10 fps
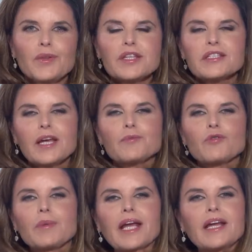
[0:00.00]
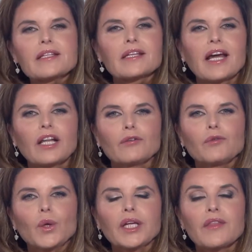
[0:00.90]
Well, this stems from a case in
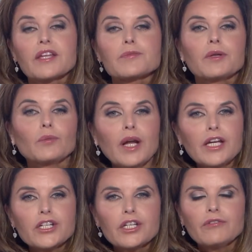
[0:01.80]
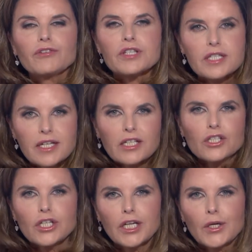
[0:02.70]
California that's been raging for
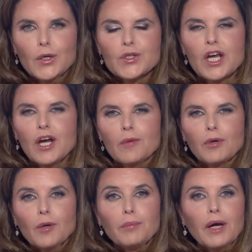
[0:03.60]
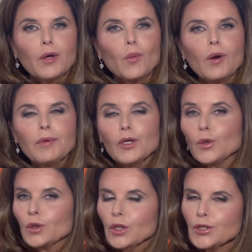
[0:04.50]
six years, brought by a woman
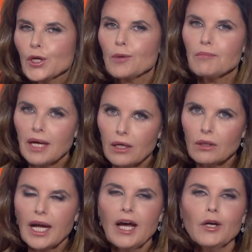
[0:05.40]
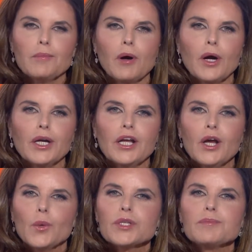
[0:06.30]
who learned her male counterpart
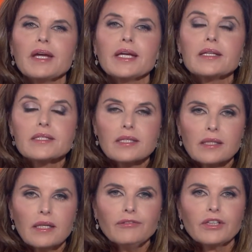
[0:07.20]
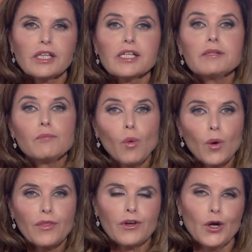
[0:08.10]
was making significantly
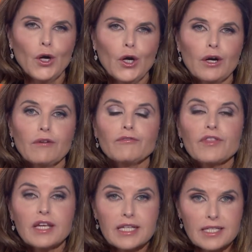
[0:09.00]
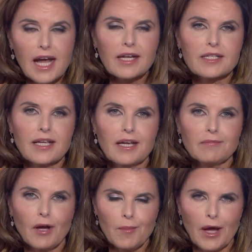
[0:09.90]
more than her for the exact
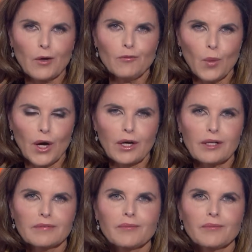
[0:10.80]
same amount of work.